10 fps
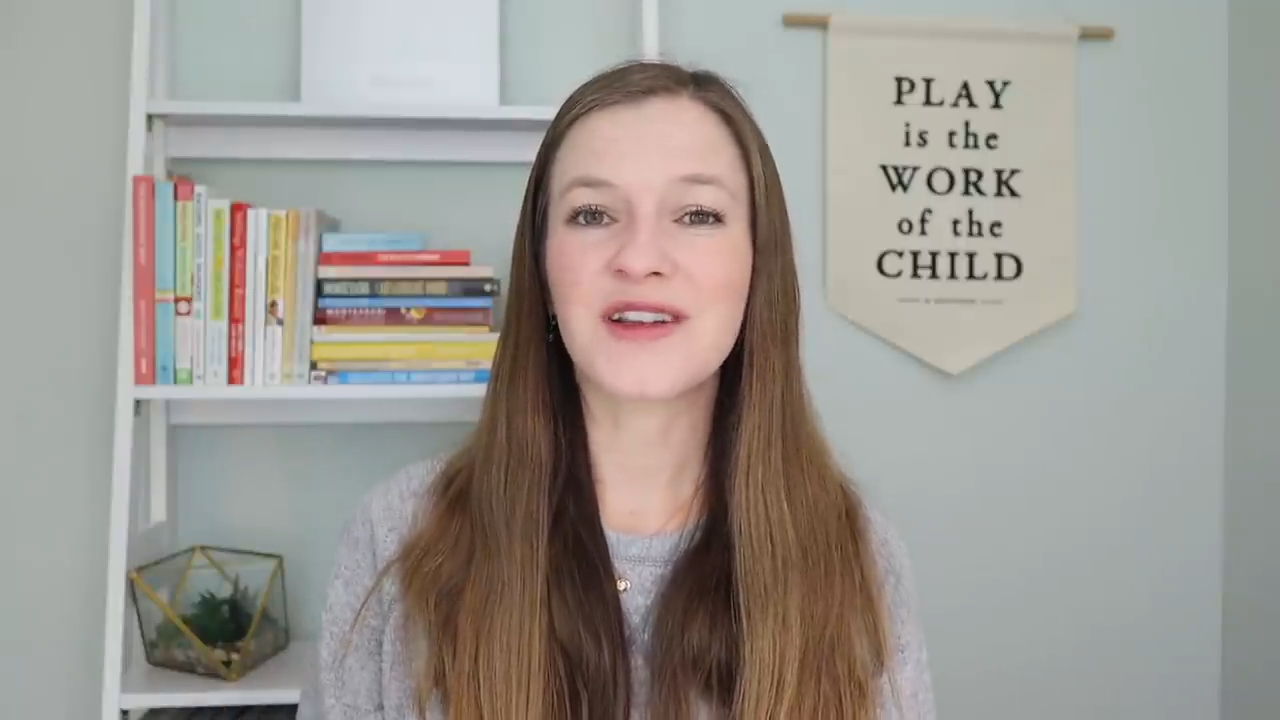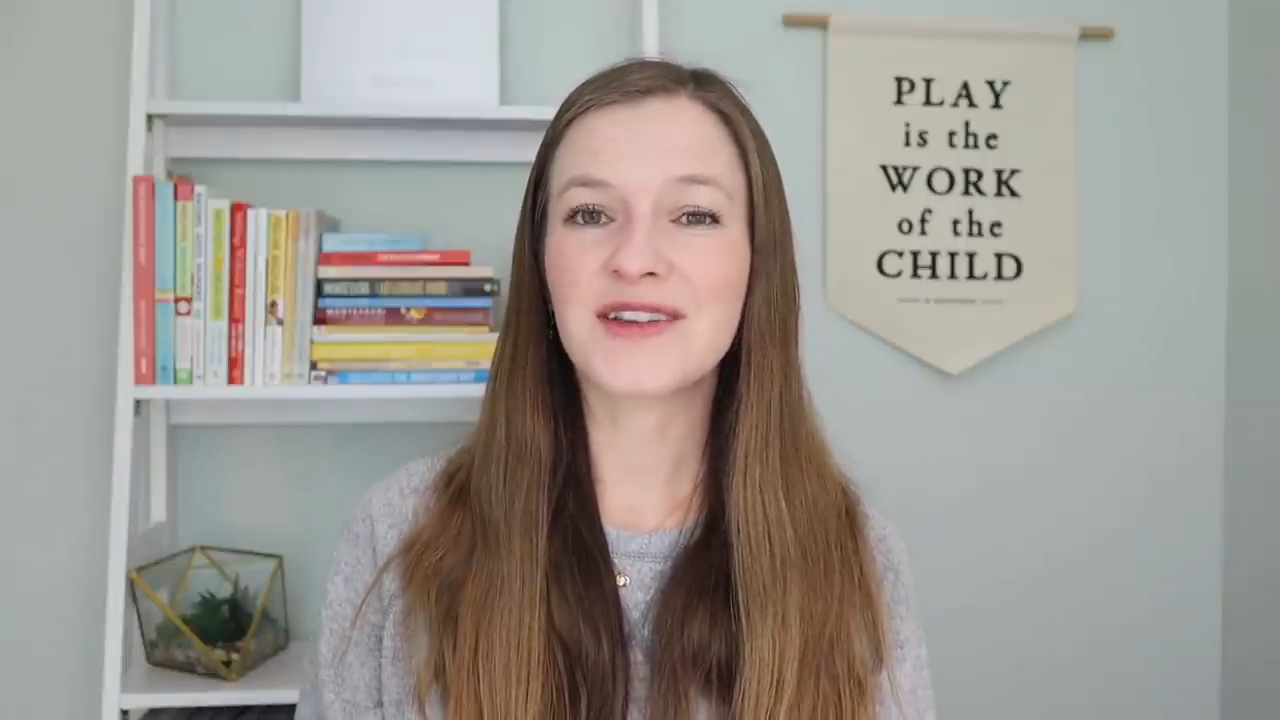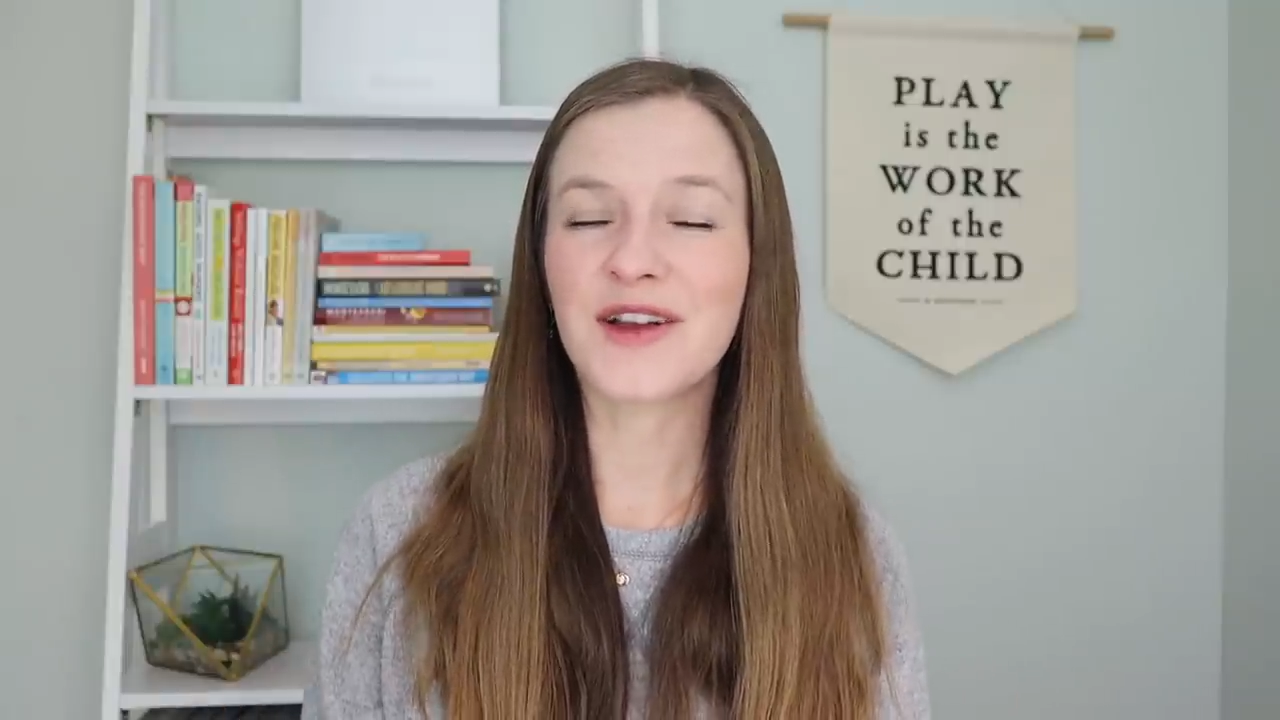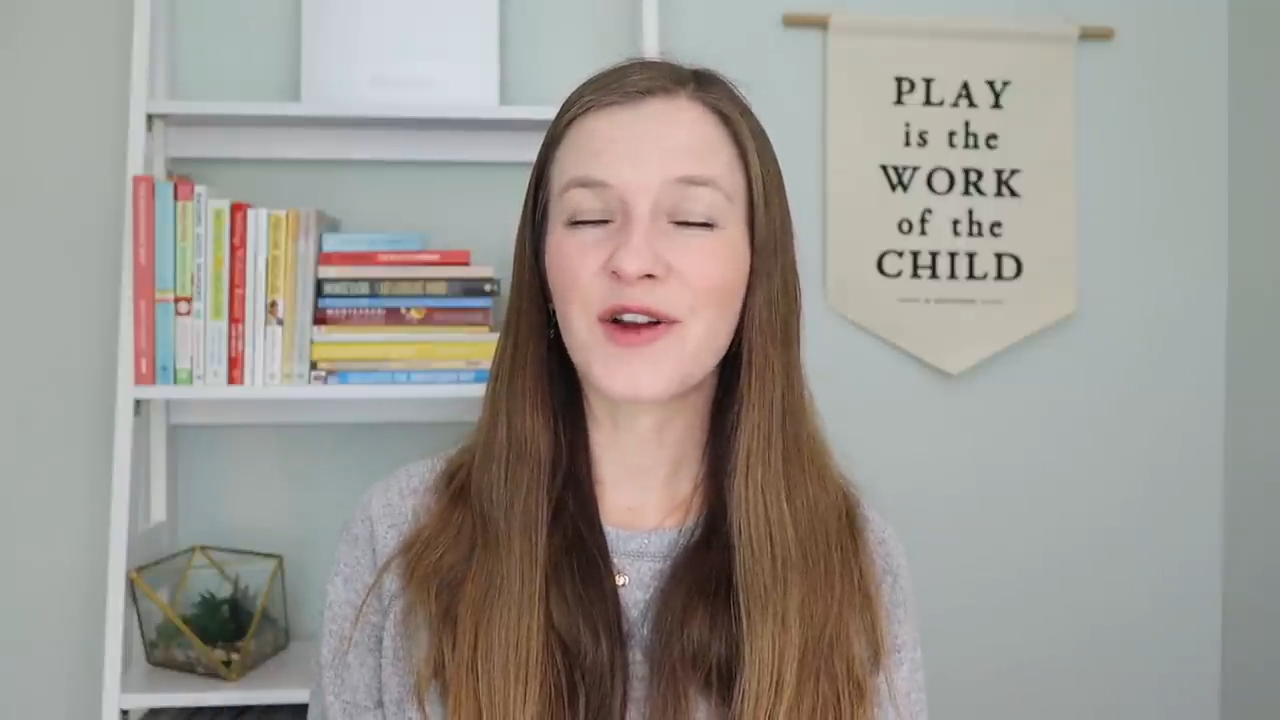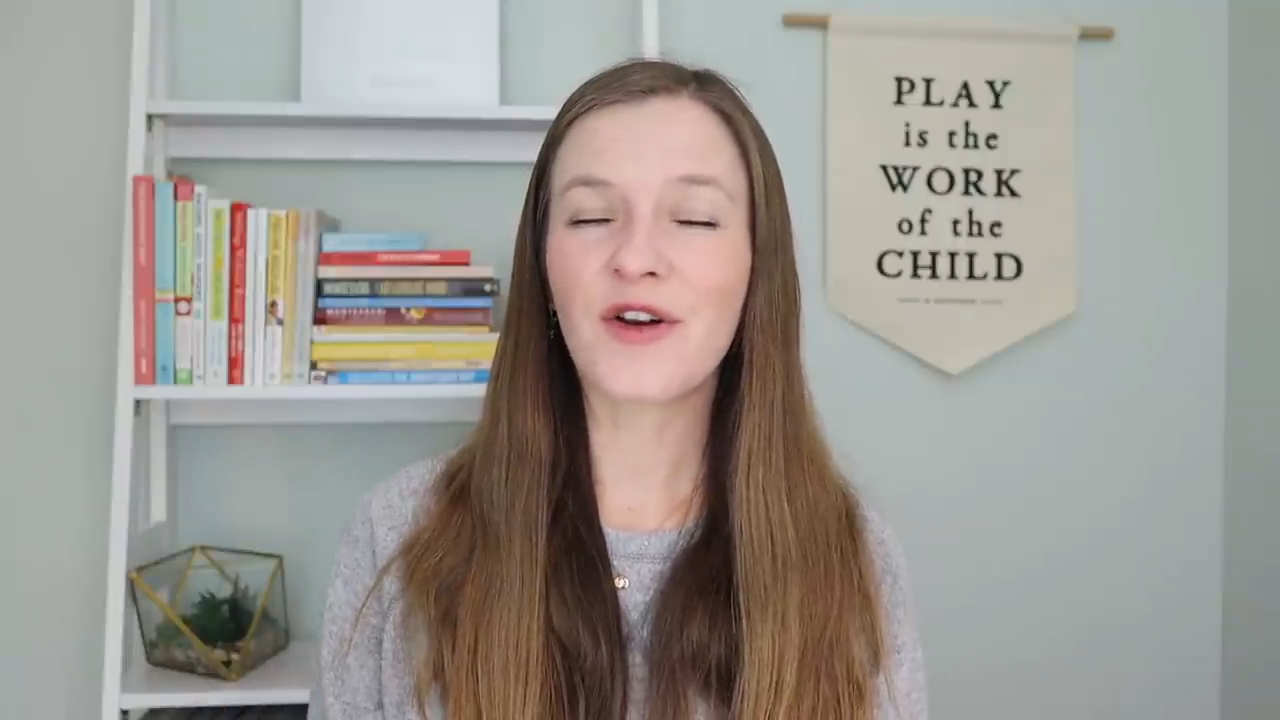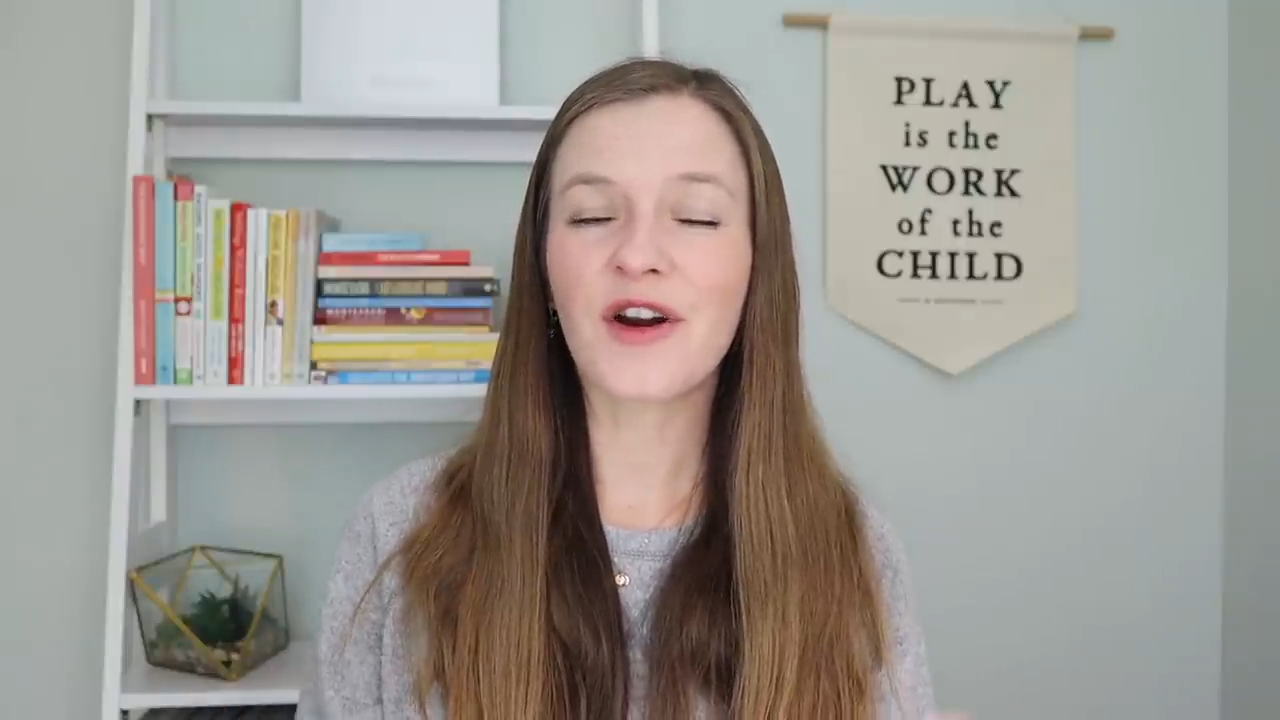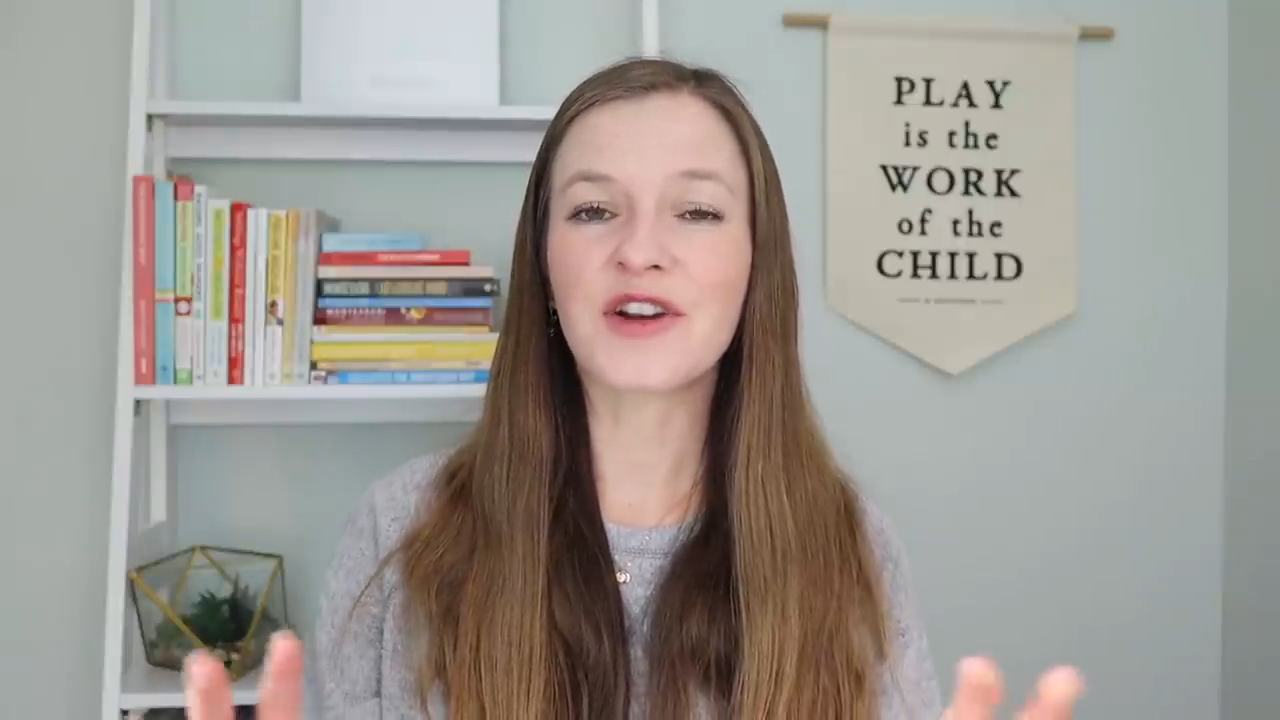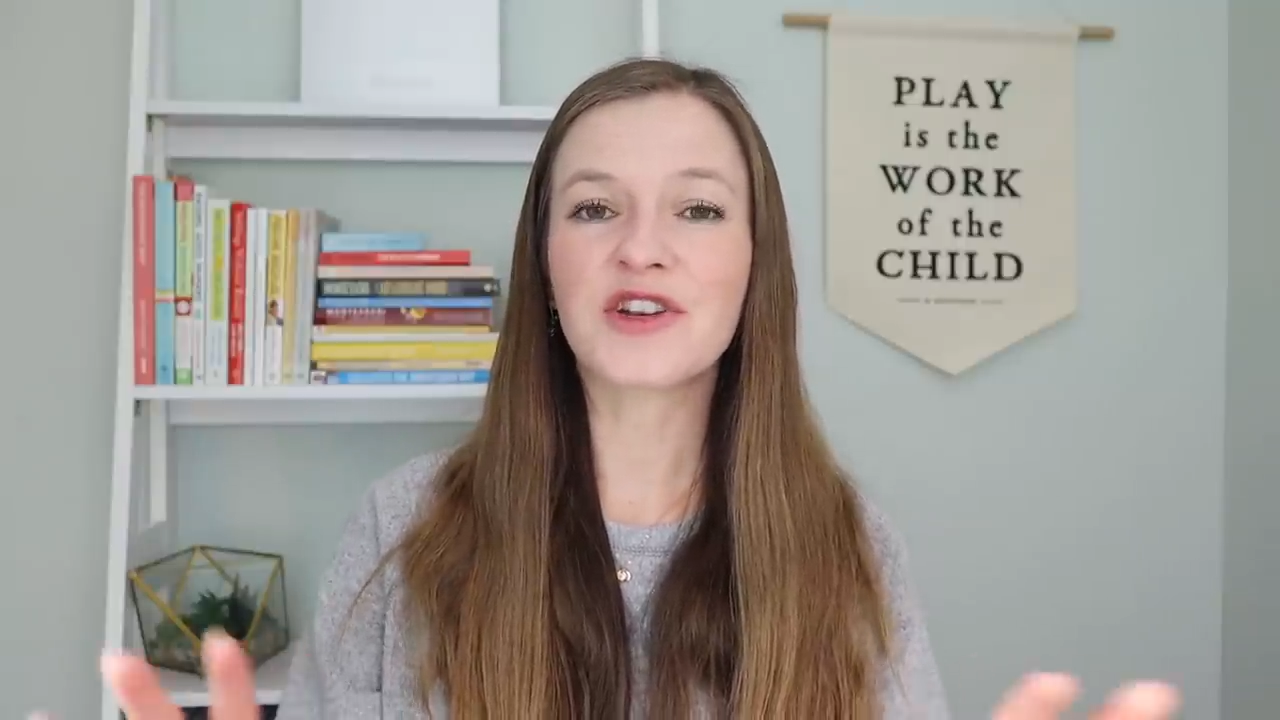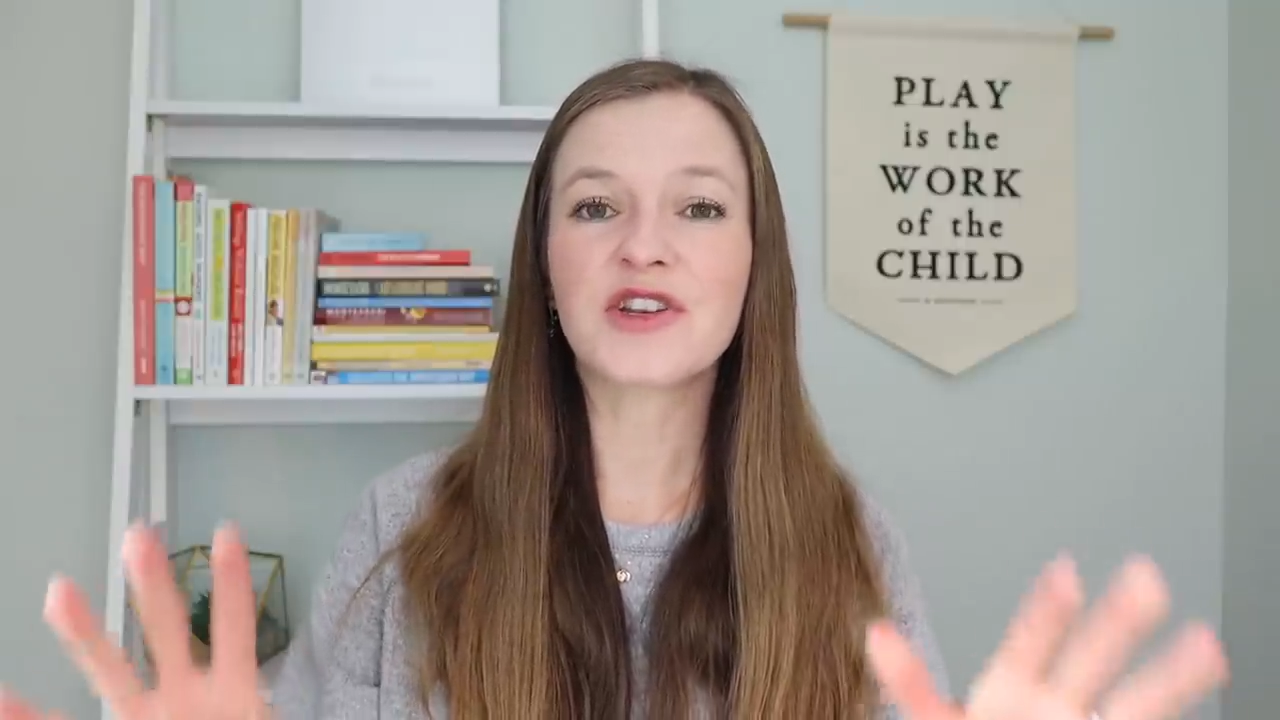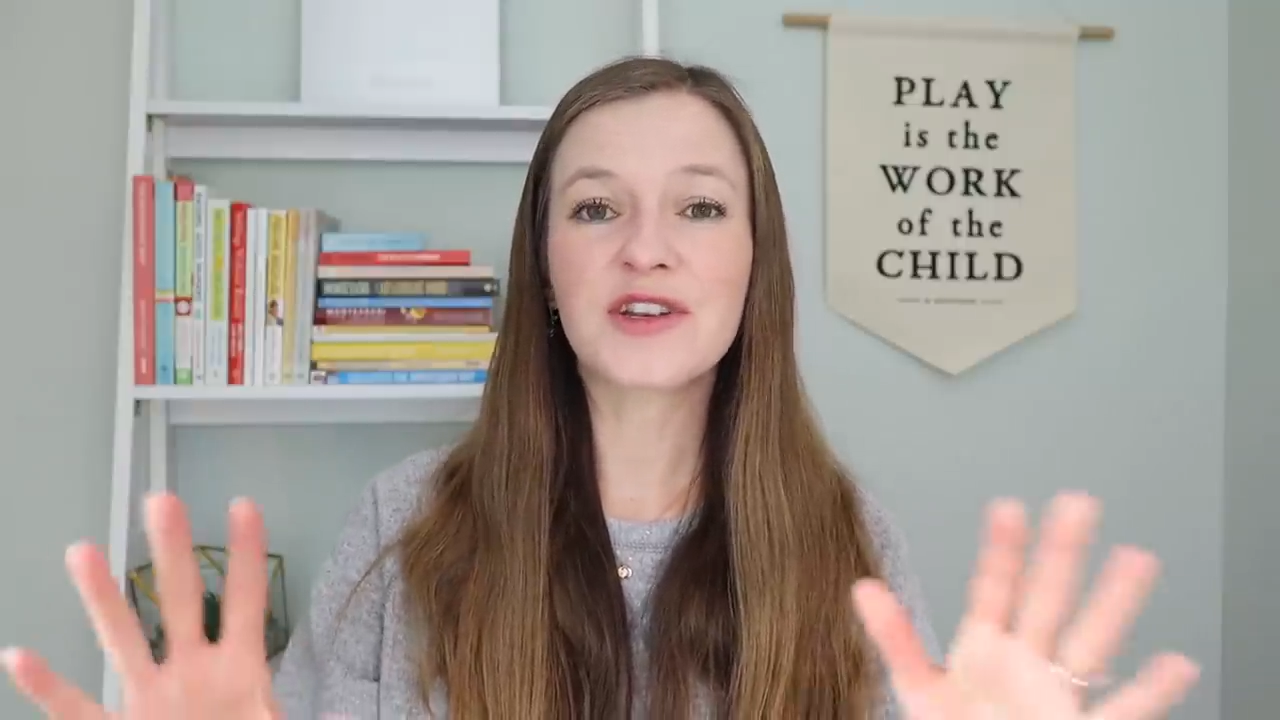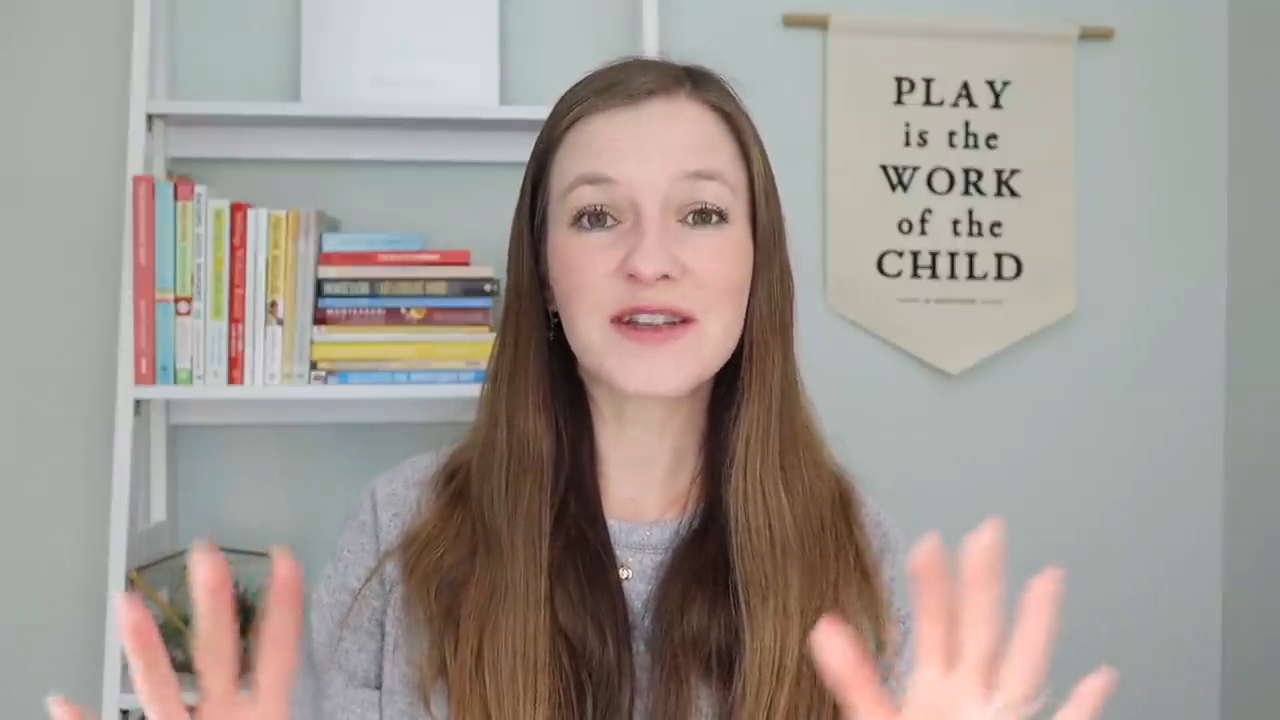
it's encouraged